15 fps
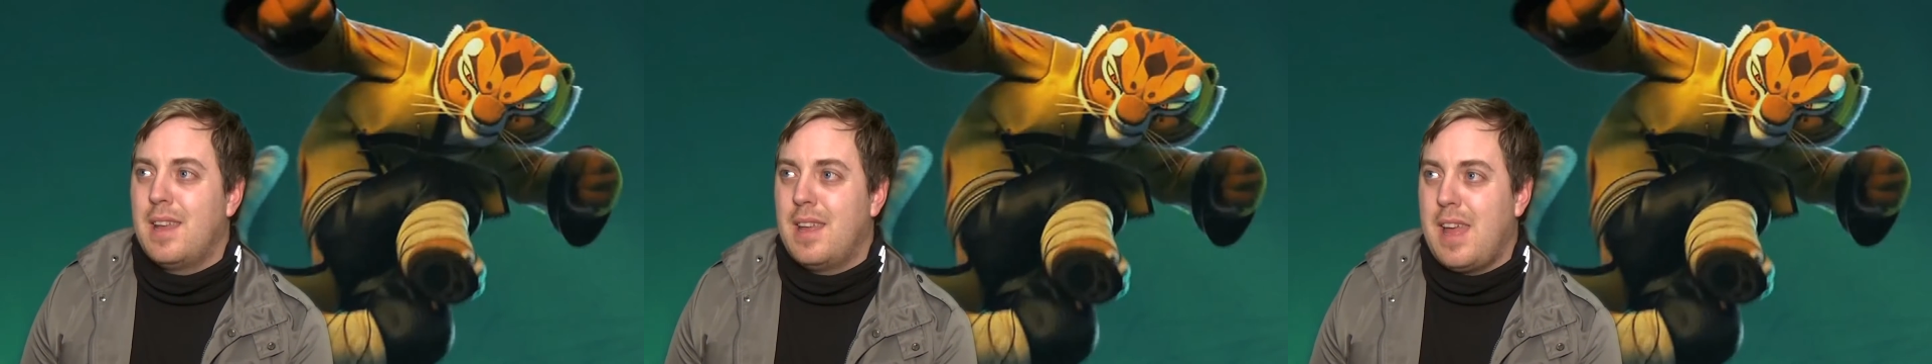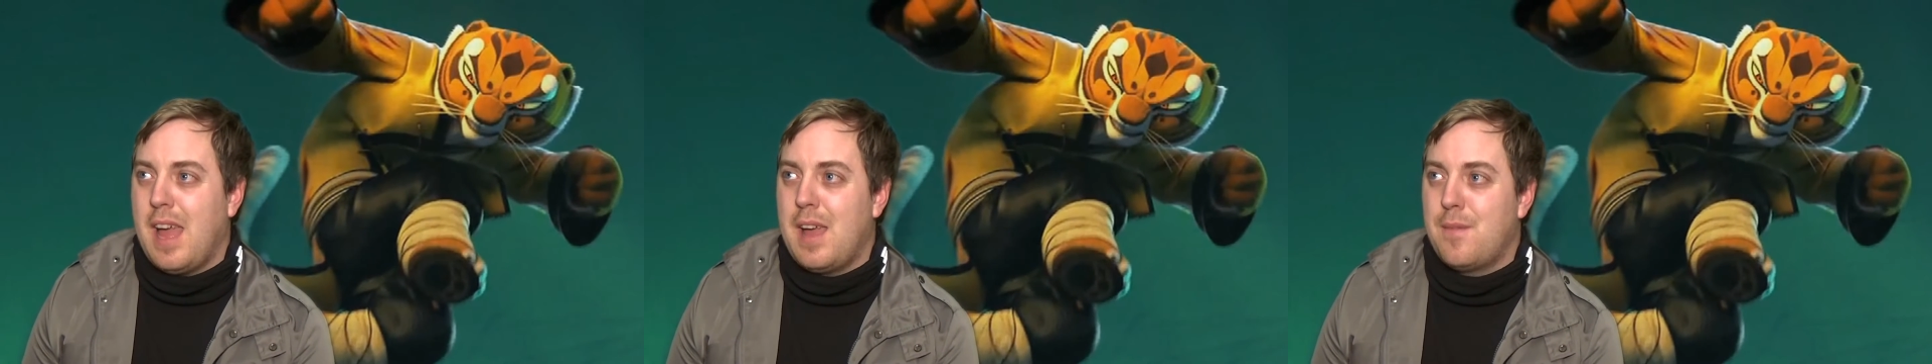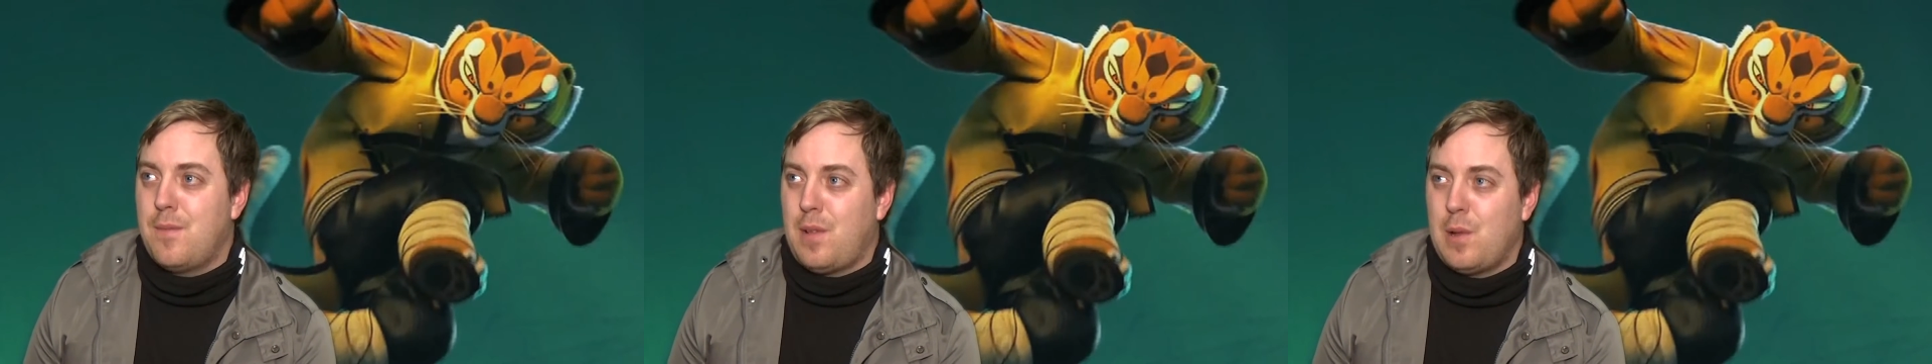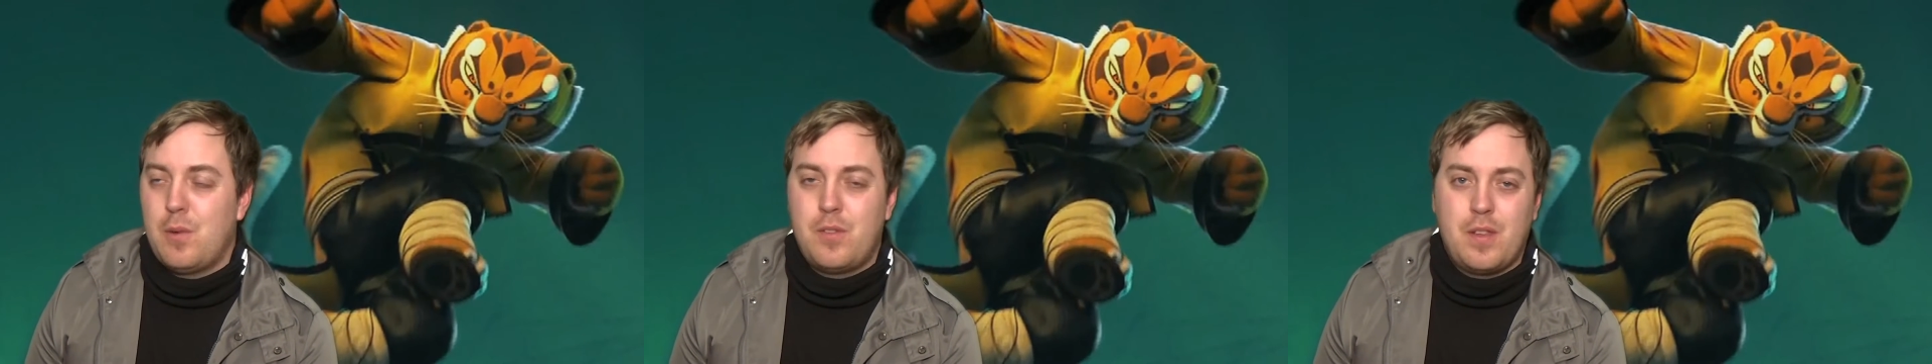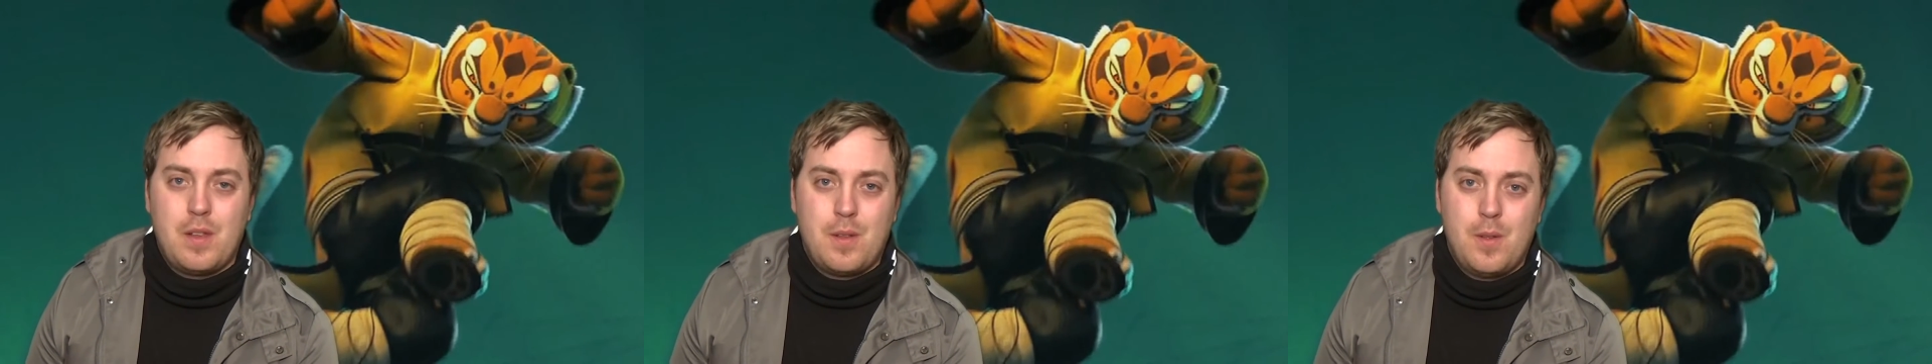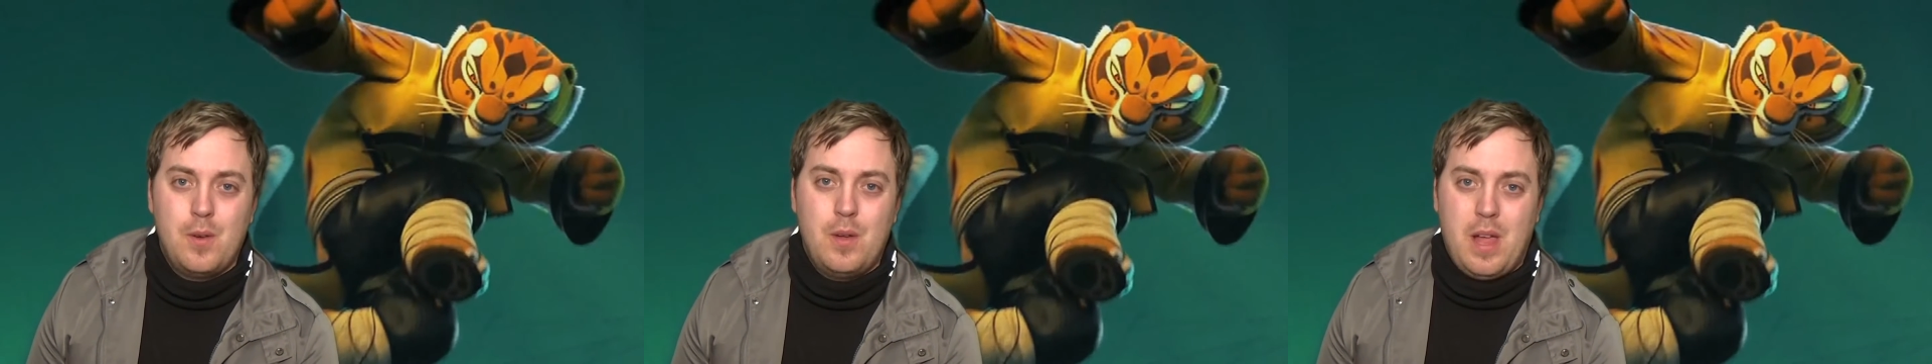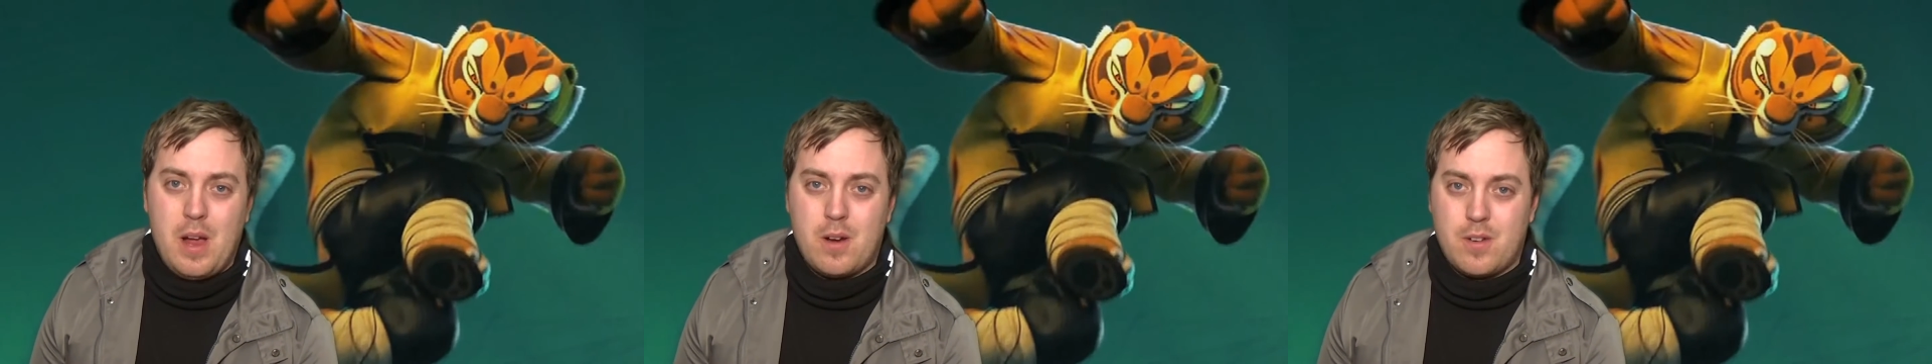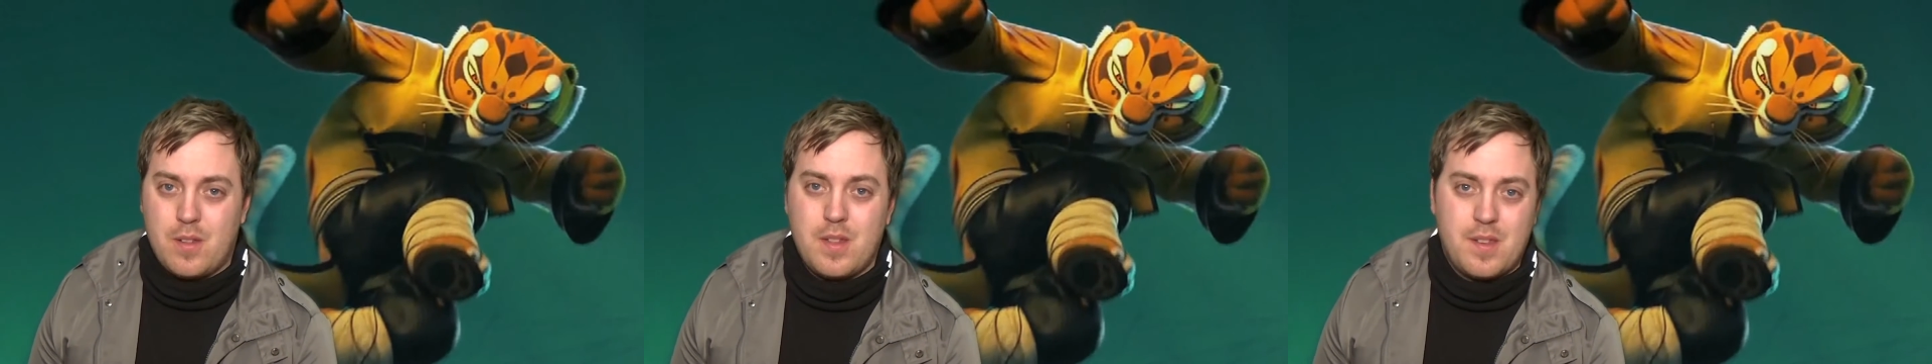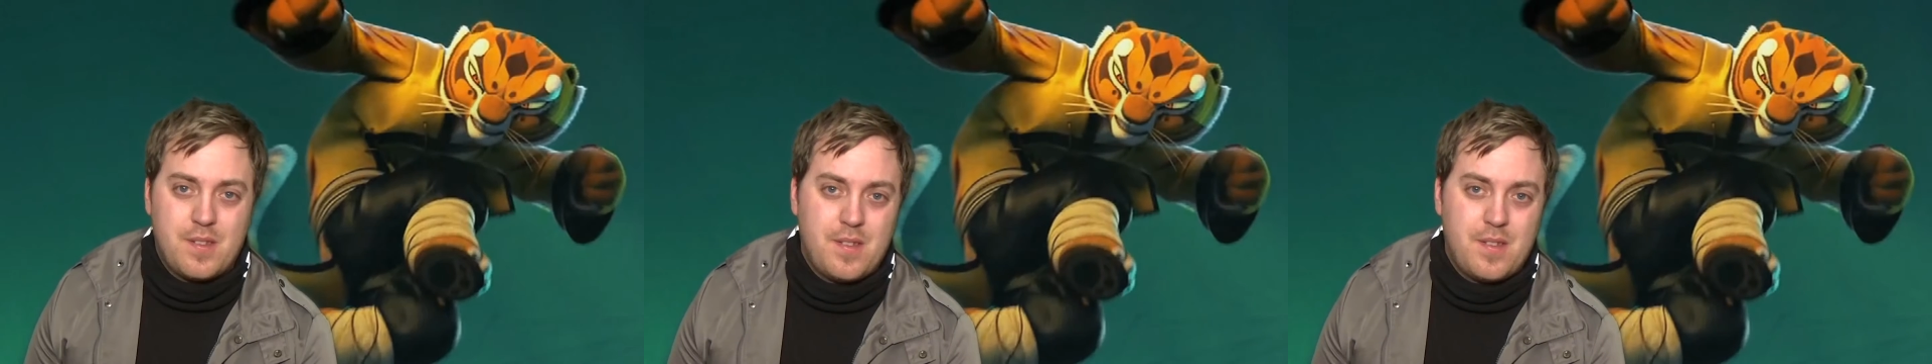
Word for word: gave Lucy Liu character the